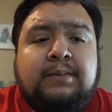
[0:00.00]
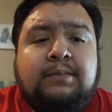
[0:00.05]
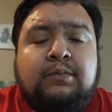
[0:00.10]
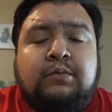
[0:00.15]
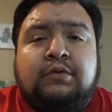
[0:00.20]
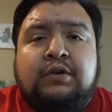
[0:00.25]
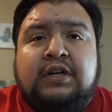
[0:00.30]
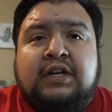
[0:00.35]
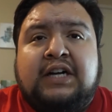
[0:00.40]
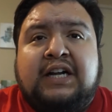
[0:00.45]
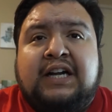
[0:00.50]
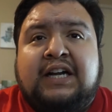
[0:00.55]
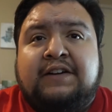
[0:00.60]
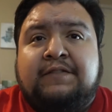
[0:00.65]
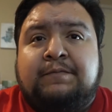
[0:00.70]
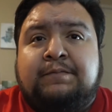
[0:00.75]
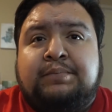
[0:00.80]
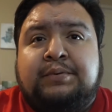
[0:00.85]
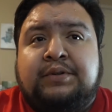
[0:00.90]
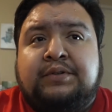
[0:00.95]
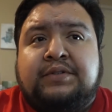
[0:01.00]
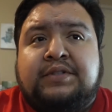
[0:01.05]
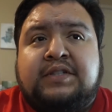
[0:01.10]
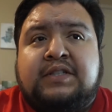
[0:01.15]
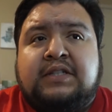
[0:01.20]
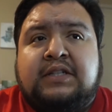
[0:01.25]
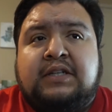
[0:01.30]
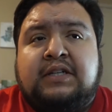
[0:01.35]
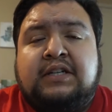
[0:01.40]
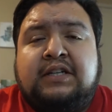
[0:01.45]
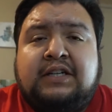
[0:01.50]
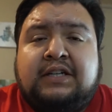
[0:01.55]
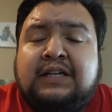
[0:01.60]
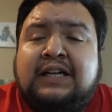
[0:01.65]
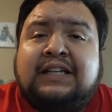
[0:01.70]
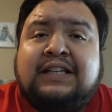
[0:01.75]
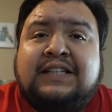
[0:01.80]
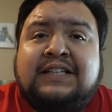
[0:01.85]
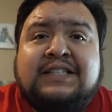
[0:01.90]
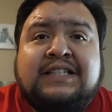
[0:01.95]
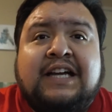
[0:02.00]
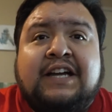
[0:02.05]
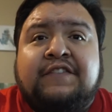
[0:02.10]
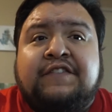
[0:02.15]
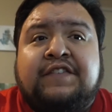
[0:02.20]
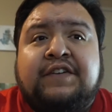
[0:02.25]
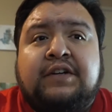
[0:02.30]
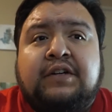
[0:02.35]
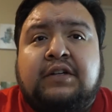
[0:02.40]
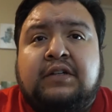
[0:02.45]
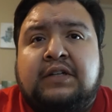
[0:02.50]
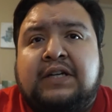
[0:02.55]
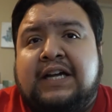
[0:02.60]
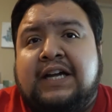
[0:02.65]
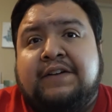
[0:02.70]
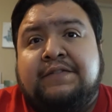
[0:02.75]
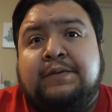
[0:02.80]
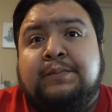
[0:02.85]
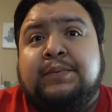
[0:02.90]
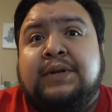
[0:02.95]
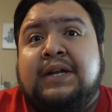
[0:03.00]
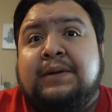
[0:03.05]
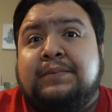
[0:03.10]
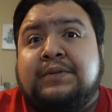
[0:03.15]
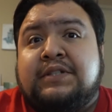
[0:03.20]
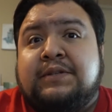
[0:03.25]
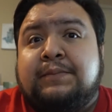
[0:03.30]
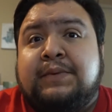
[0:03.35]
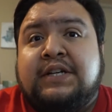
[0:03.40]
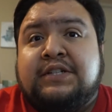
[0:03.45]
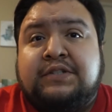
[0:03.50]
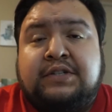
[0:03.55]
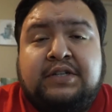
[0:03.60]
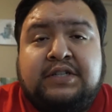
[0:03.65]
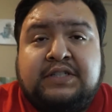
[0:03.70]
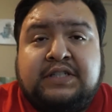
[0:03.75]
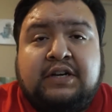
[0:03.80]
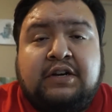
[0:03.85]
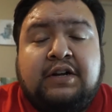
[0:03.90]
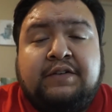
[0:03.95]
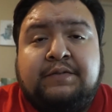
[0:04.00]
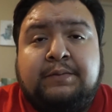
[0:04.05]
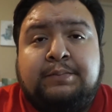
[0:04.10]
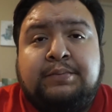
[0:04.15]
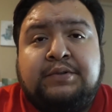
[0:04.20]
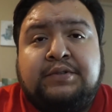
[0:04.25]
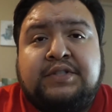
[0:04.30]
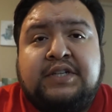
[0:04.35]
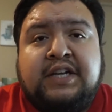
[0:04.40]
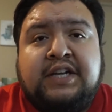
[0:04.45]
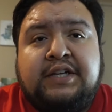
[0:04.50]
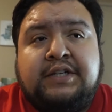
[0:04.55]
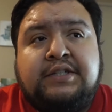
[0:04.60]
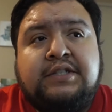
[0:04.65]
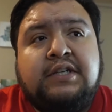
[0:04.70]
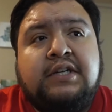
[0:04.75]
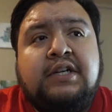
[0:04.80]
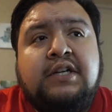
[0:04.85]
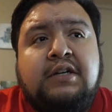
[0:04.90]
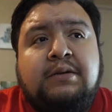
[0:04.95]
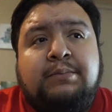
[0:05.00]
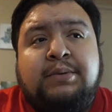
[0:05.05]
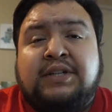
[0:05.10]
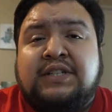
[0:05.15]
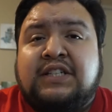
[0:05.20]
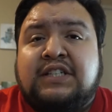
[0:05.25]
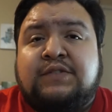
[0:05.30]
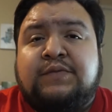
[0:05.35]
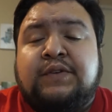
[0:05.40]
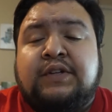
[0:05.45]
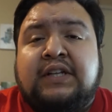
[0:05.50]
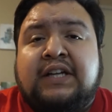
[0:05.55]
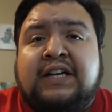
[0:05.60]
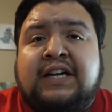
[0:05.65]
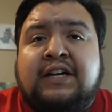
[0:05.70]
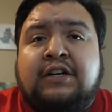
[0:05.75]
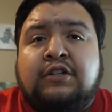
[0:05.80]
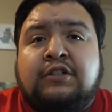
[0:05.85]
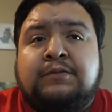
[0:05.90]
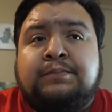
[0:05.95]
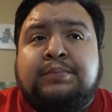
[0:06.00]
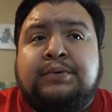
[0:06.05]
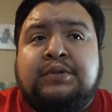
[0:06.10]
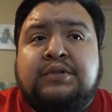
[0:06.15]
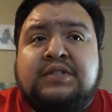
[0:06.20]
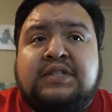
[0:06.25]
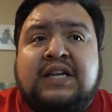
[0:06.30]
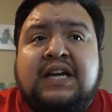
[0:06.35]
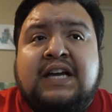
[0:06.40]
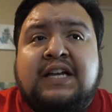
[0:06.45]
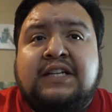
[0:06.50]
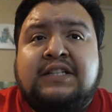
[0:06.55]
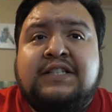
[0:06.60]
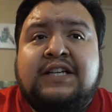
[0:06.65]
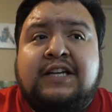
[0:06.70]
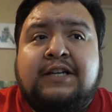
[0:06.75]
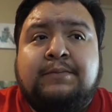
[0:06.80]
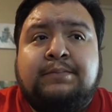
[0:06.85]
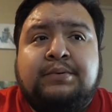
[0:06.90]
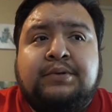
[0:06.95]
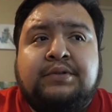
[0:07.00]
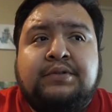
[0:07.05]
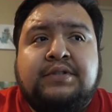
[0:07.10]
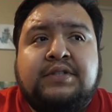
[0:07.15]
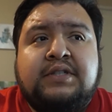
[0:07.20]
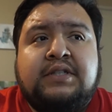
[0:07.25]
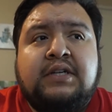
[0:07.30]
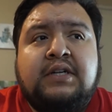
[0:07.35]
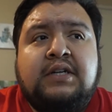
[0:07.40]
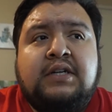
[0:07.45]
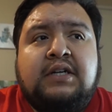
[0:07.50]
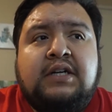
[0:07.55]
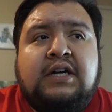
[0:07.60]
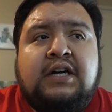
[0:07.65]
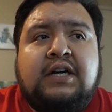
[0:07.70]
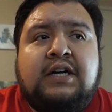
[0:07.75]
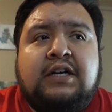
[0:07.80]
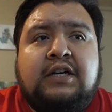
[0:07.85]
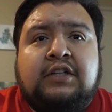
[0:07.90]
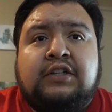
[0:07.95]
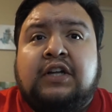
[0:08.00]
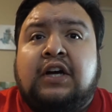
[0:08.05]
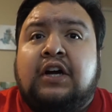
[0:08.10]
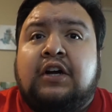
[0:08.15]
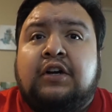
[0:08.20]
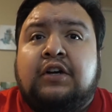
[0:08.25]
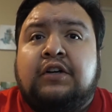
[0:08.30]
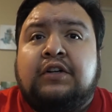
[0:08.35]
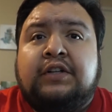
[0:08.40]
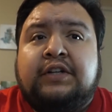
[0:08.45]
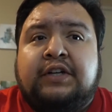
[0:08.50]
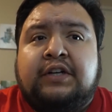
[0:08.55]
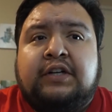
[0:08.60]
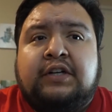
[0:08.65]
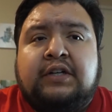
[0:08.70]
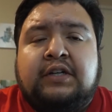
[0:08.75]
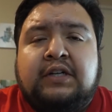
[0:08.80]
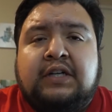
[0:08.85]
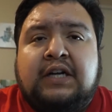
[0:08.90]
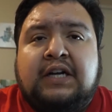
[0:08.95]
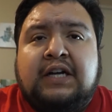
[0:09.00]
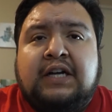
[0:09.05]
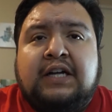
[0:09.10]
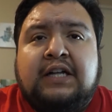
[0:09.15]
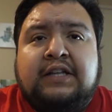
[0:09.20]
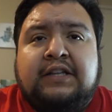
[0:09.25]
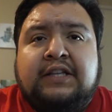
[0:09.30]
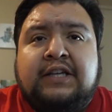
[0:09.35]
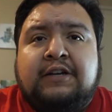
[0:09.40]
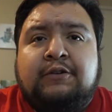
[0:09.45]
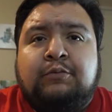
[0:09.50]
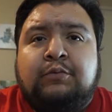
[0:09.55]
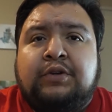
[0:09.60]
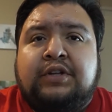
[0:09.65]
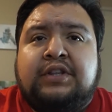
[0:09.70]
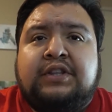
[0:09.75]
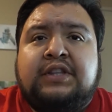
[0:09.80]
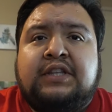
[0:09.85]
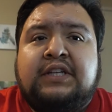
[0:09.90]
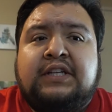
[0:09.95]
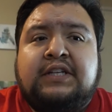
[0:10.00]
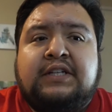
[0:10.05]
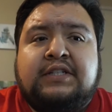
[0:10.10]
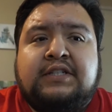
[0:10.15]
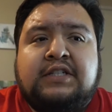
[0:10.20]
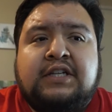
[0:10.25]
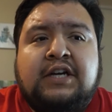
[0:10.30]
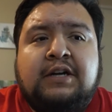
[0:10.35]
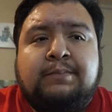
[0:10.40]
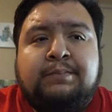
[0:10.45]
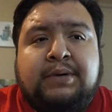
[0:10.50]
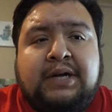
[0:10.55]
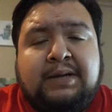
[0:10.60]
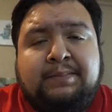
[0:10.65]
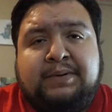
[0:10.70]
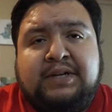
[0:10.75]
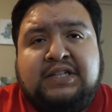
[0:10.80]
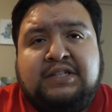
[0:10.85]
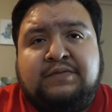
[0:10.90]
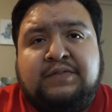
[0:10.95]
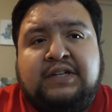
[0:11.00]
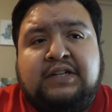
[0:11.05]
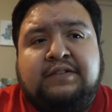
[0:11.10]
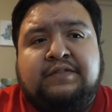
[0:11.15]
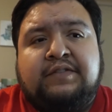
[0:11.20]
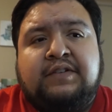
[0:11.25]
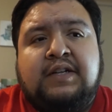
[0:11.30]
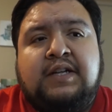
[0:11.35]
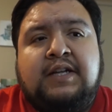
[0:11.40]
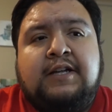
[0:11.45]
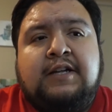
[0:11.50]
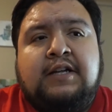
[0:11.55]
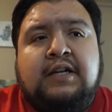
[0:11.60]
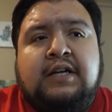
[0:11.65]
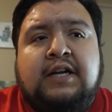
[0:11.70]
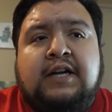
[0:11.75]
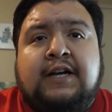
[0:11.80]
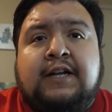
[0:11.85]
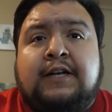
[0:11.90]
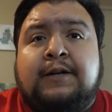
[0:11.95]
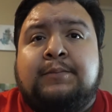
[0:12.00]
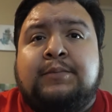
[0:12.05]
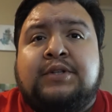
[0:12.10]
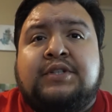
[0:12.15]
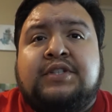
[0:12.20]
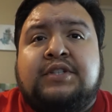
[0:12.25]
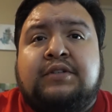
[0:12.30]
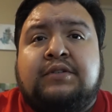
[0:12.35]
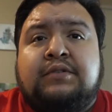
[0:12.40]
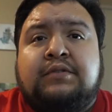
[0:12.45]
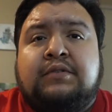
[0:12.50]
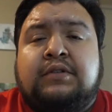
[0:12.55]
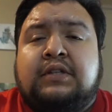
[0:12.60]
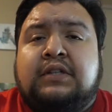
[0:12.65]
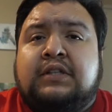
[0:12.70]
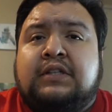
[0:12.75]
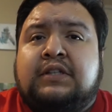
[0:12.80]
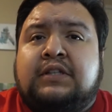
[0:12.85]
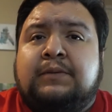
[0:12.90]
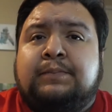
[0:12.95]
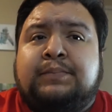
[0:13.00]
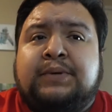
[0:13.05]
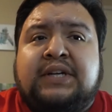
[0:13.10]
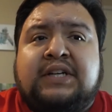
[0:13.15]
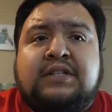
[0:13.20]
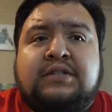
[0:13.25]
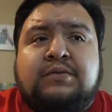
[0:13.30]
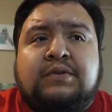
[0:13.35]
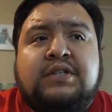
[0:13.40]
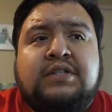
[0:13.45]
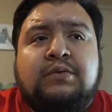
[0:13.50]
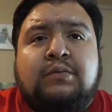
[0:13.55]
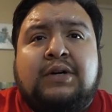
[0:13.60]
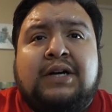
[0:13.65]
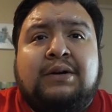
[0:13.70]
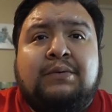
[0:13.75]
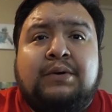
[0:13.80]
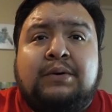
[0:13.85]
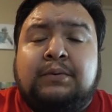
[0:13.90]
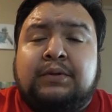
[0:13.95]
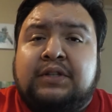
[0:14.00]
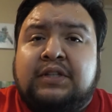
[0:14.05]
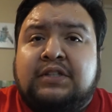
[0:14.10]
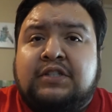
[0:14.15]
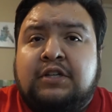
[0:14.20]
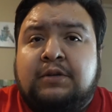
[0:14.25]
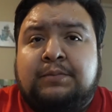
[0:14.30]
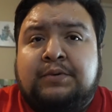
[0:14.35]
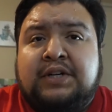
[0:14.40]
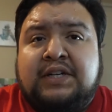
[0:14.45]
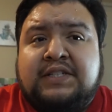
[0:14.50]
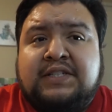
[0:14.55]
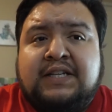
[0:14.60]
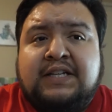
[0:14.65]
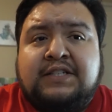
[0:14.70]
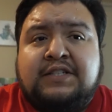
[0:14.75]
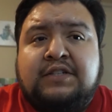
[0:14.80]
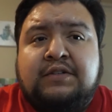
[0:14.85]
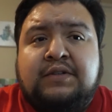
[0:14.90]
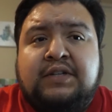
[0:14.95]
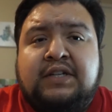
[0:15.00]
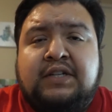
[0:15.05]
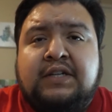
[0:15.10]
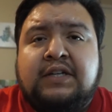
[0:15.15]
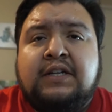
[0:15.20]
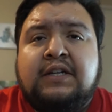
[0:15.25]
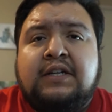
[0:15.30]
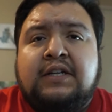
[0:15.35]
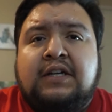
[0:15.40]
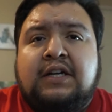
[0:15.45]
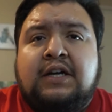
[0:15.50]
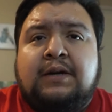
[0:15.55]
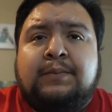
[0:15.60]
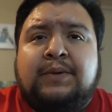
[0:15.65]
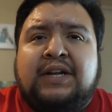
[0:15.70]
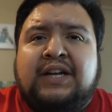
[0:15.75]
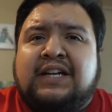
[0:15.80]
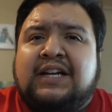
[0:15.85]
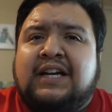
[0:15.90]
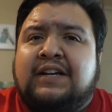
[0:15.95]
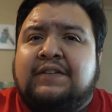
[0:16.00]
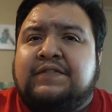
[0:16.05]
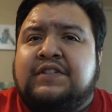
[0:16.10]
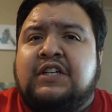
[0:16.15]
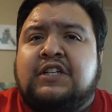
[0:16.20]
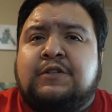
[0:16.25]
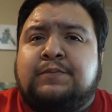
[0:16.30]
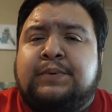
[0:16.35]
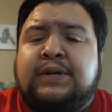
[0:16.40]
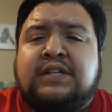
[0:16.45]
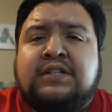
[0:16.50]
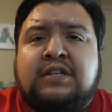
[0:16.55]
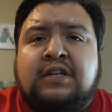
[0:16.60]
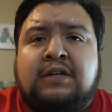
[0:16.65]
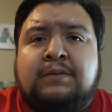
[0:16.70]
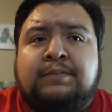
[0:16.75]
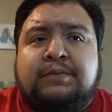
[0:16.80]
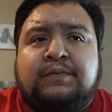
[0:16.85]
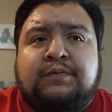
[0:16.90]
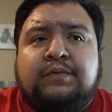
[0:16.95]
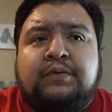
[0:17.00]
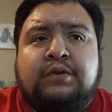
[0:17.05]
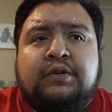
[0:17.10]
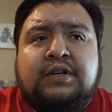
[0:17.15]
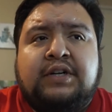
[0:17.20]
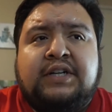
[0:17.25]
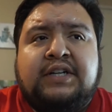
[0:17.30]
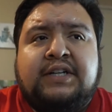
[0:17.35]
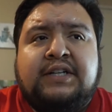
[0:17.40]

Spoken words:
where I have boost, at least I feel, I haven't been able to measure because I don't have a boost gauge, but it does feel like I hold boost and attain boost a lot earlier than with the stock bypass valve. Number two, the biggest reason why I went with the TurboXS unit, and I kind of touched base on it before,